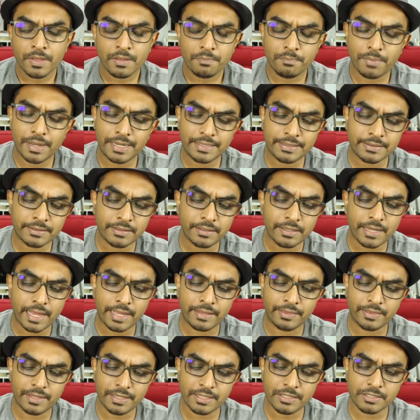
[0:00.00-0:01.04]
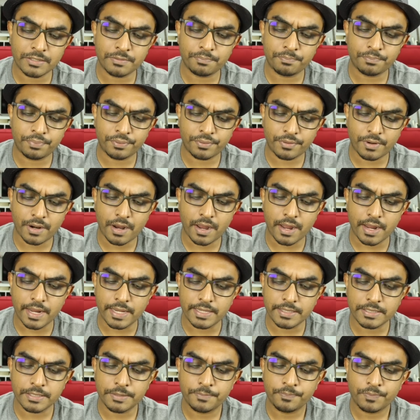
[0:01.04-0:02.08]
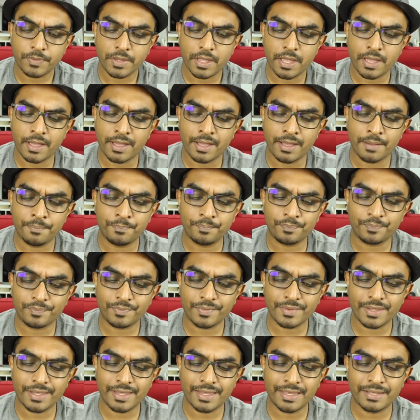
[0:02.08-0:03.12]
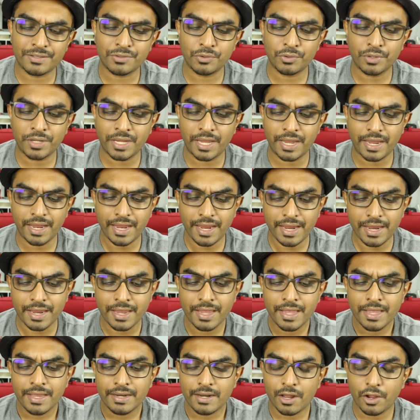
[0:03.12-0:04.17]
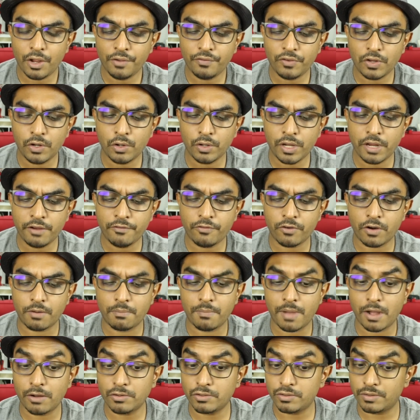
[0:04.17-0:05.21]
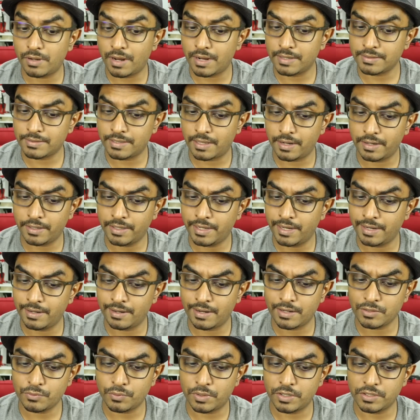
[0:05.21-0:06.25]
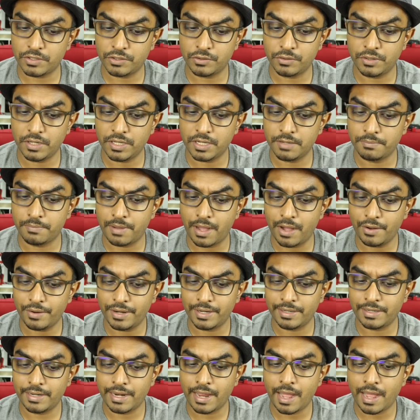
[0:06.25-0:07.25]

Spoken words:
But still at this price, it's okay. Now, if you're looking for a mouth to lung starter kit, that's what's unique about it.